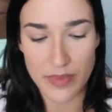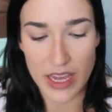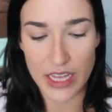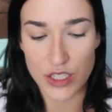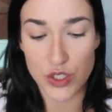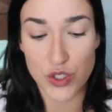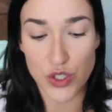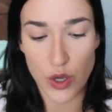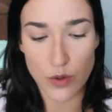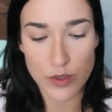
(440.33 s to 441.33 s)
It's
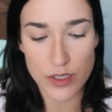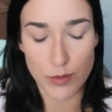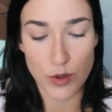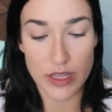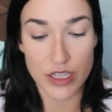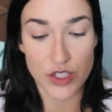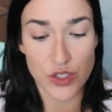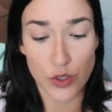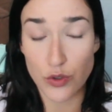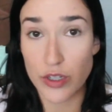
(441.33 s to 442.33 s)
so smooth, it's
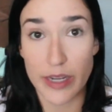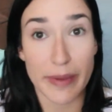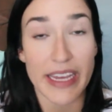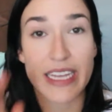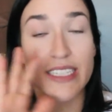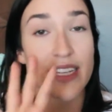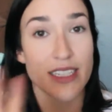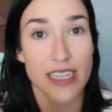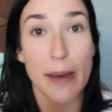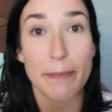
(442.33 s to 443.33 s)
so creamy, it does
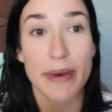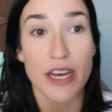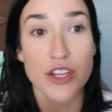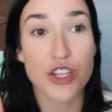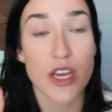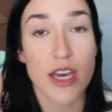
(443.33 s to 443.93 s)
not budge,